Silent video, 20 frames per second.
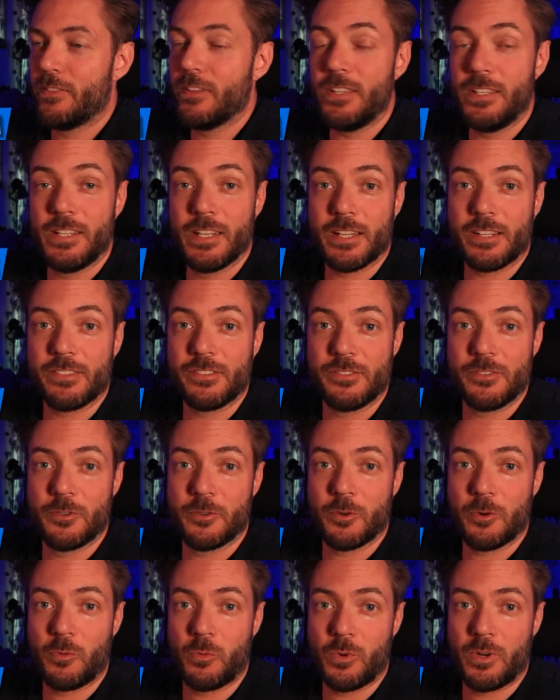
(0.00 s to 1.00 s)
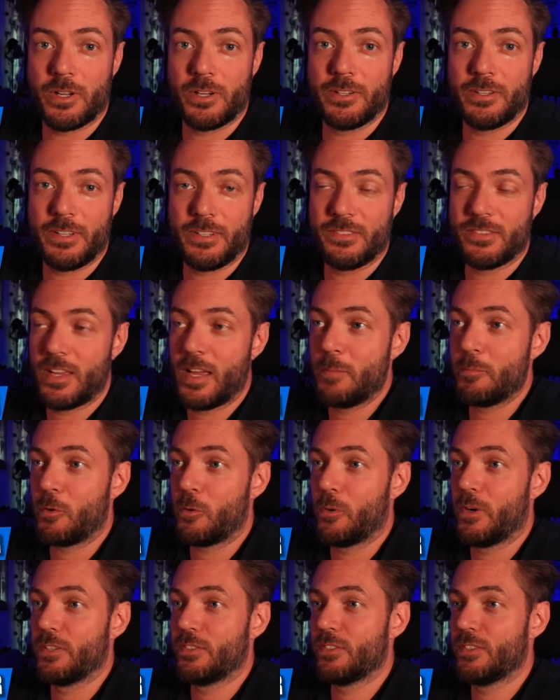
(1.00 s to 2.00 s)
the E X zero one exam
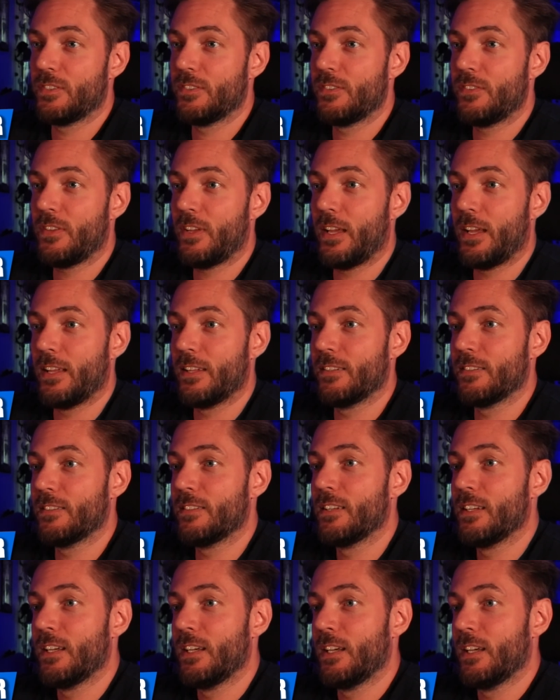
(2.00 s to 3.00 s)
questions, and